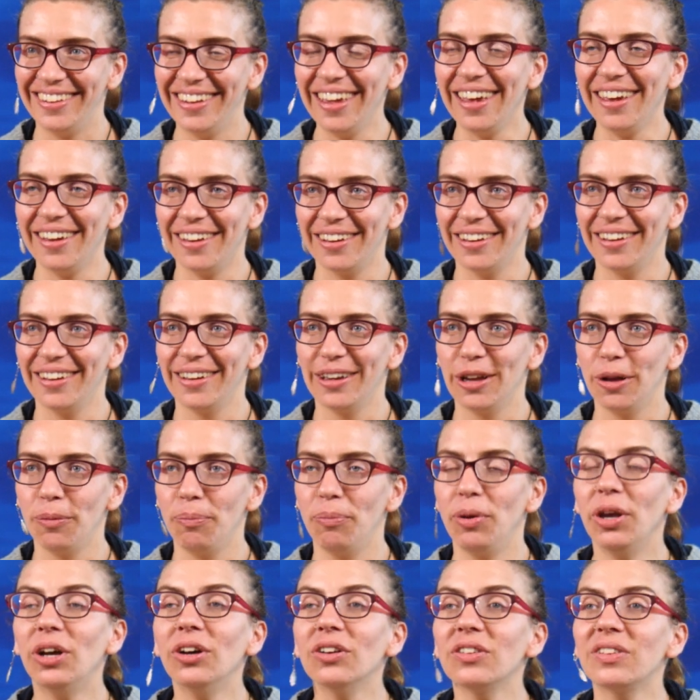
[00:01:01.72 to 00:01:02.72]
Yeah,
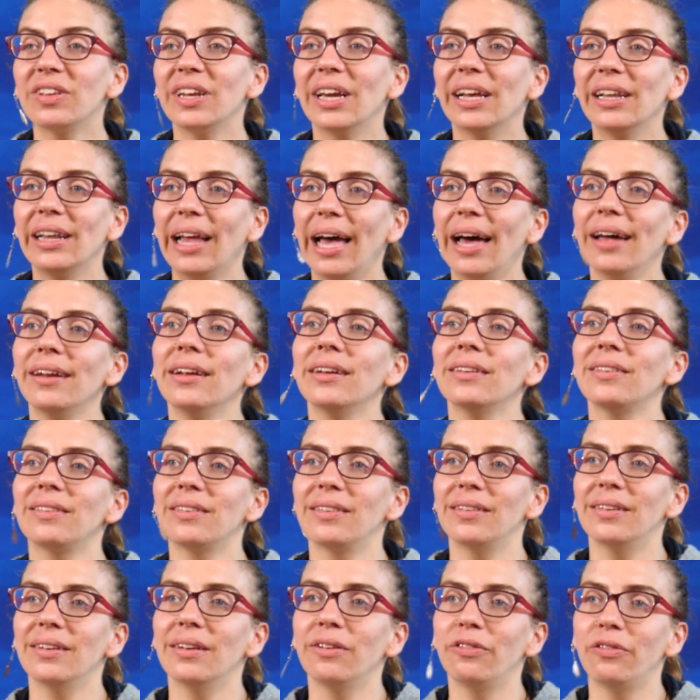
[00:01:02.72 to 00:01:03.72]
because he allowed
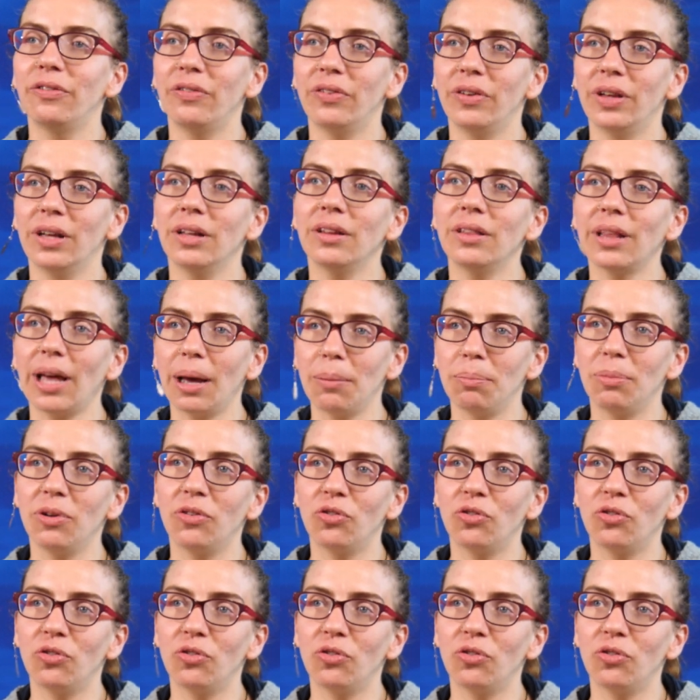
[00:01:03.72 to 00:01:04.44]
us to feel that